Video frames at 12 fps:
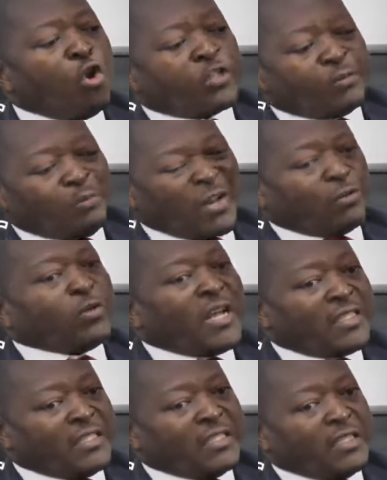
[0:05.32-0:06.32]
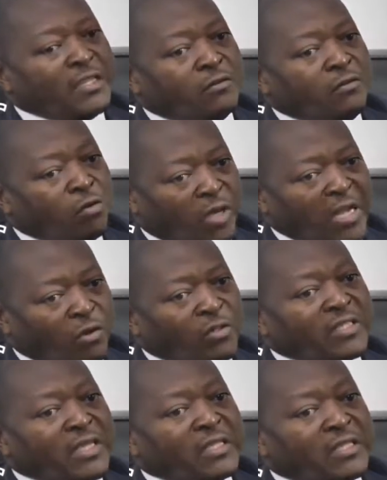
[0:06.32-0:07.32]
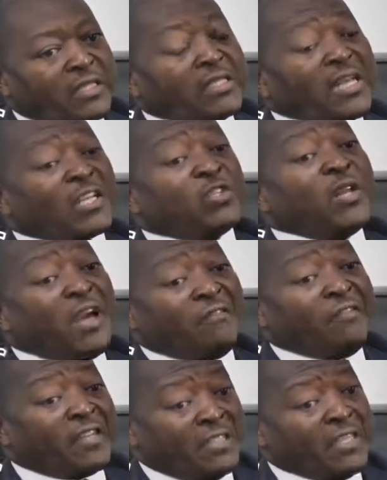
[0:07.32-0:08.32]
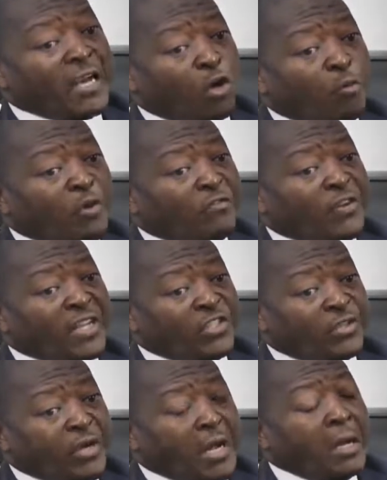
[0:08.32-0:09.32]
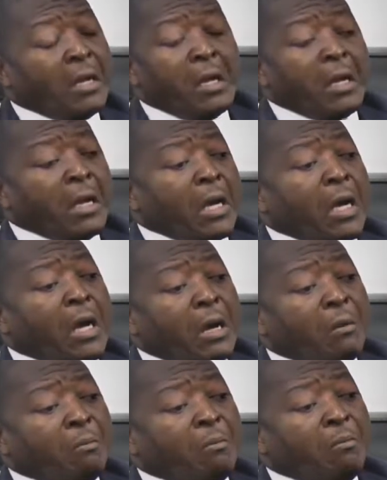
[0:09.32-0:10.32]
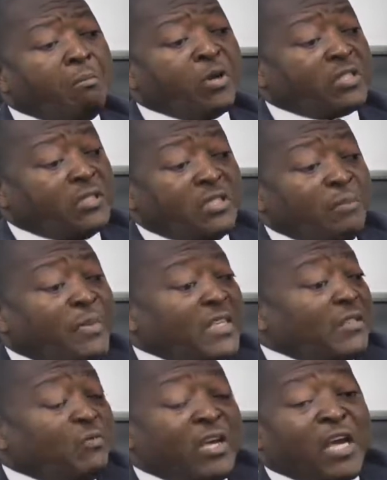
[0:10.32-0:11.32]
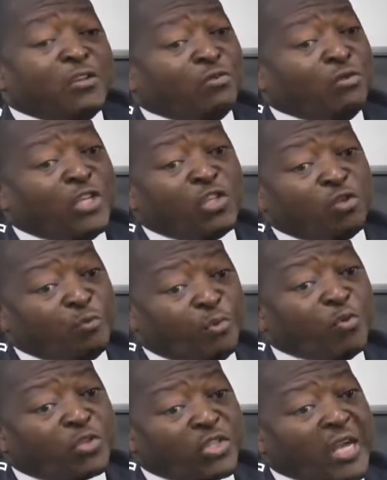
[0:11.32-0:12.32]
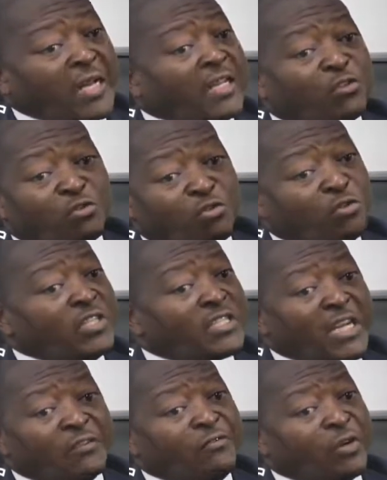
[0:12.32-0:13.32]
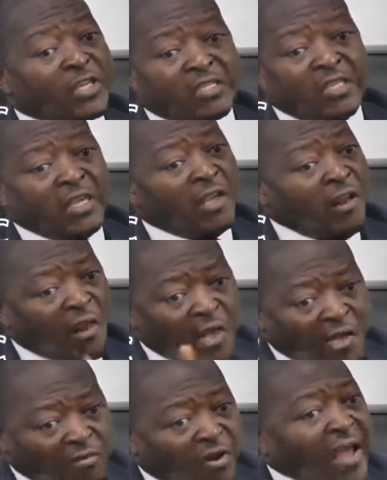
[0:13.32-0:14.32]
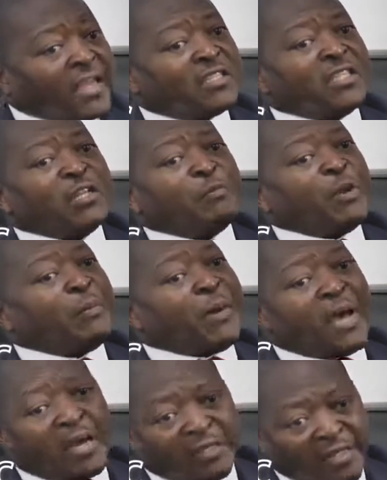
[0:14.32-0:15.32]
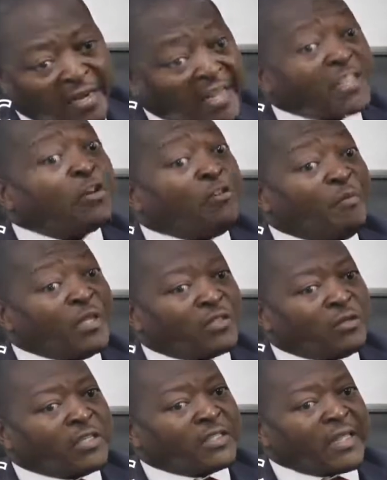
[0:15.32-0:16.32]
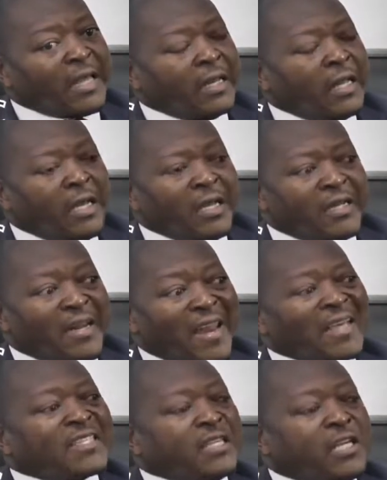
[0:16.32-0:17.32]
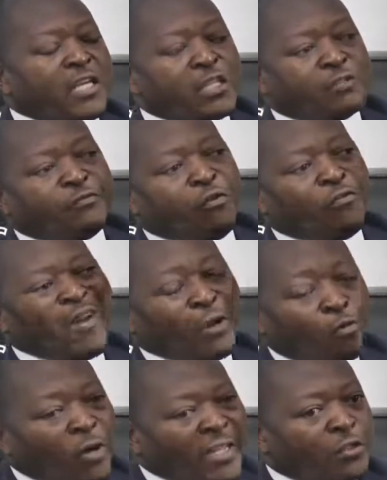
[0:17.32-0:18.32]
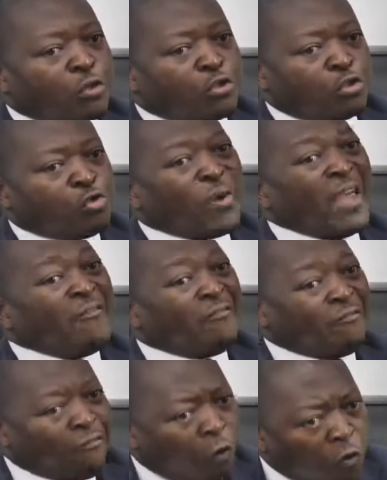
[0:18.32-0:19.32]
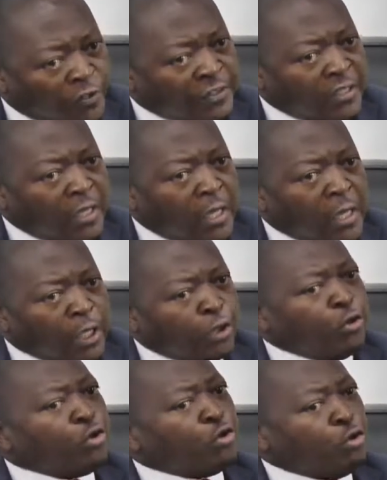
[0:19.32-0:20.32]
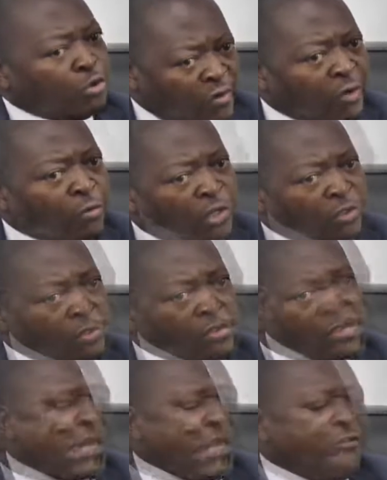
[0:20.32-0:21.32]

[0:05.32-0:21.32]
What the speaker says: General Manager, MDXi, talks on driving data center explosion in Nigeria. The best we can do is to push and then to do this advocacy, write in the papers and let government understand. The next thing is for regulators to enforce, those regulations.